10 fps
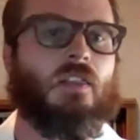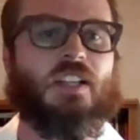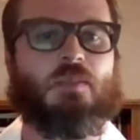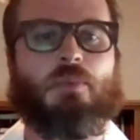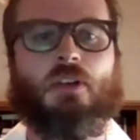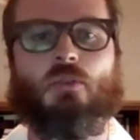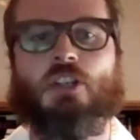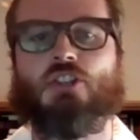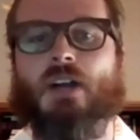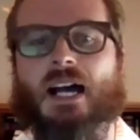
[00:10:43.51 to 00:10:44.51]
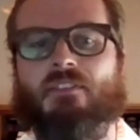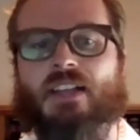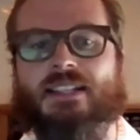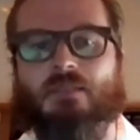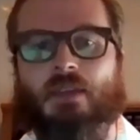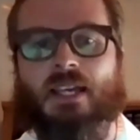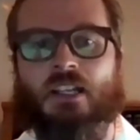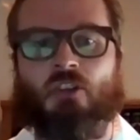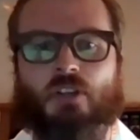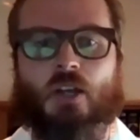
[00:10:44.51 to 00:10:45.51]
This bill would drive that
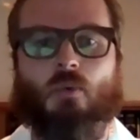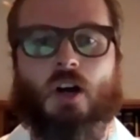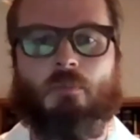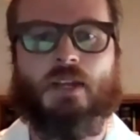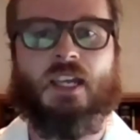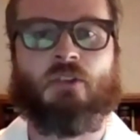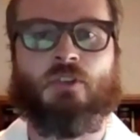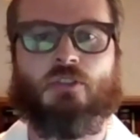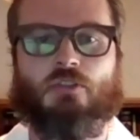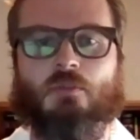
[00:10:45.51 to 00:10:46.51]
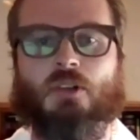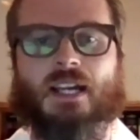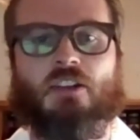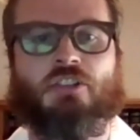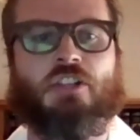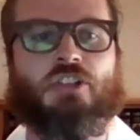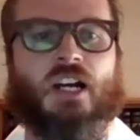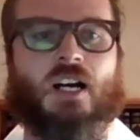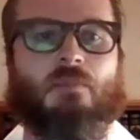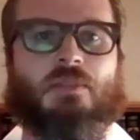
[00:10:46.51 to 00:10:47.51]
demand and create well-paying renewable energy
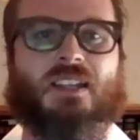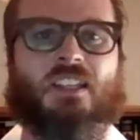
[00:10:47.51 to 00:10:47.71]
jobs